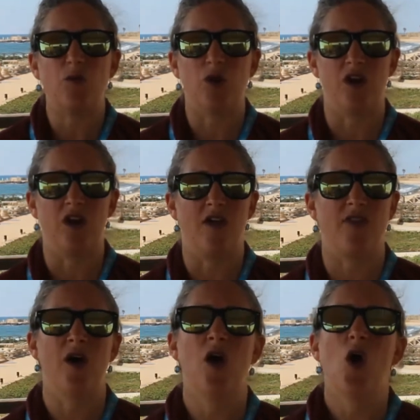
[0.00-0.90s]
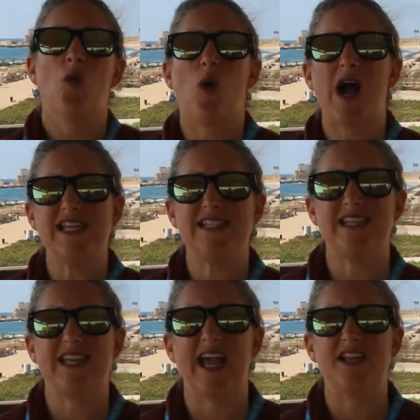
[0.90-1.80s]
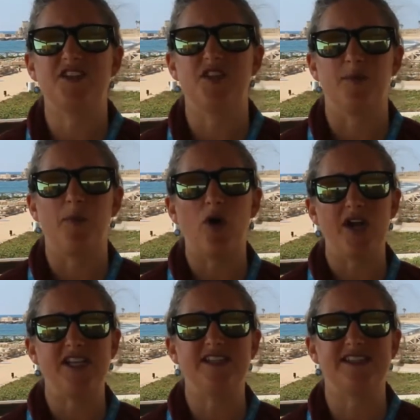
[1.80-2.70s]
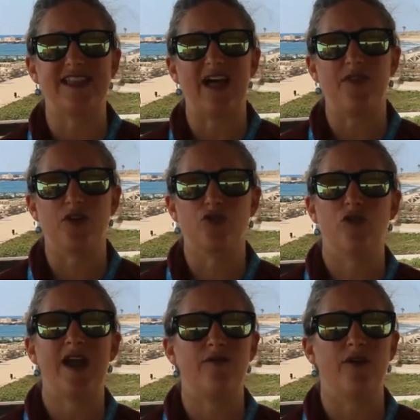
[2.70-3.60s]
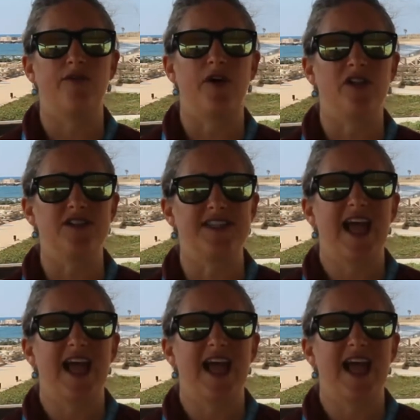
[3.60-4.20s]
one another? Why did it get to the point that the Great Revolt